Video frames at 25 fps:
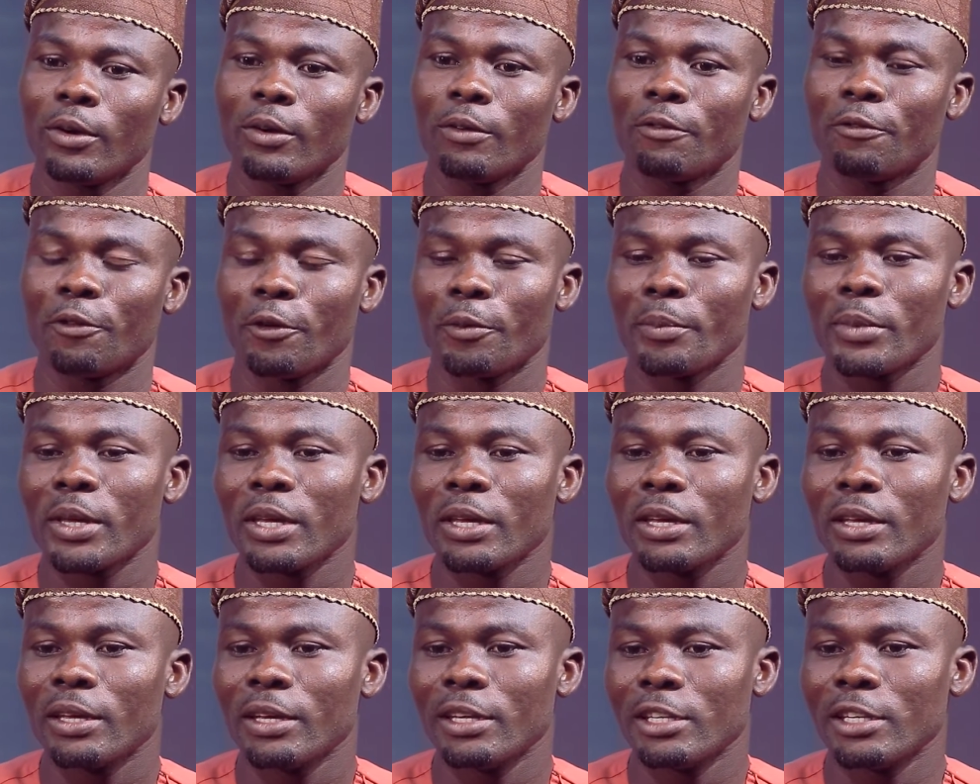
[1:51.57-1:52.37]
For
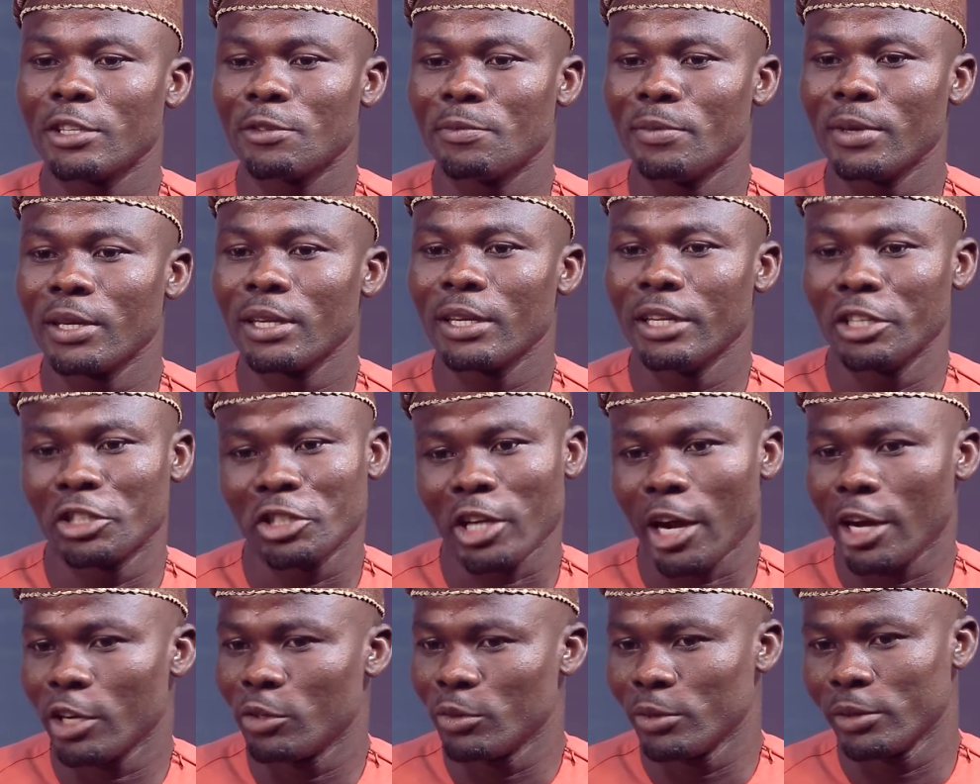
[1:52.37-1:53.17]
me, it's been a
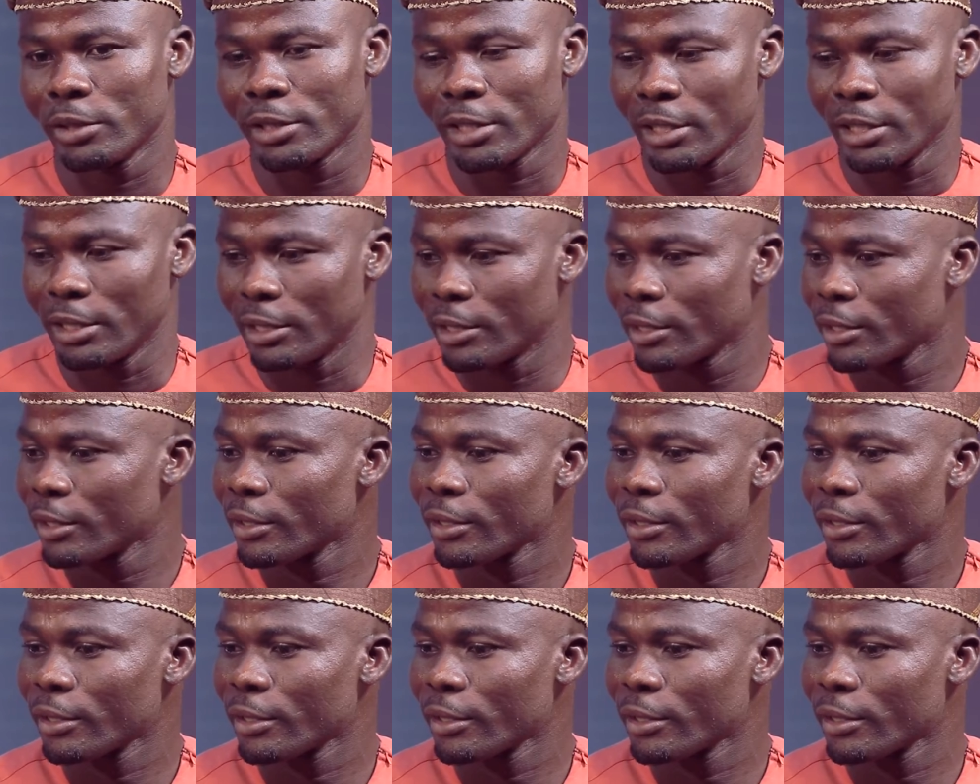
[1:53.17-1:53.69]
childhood thing.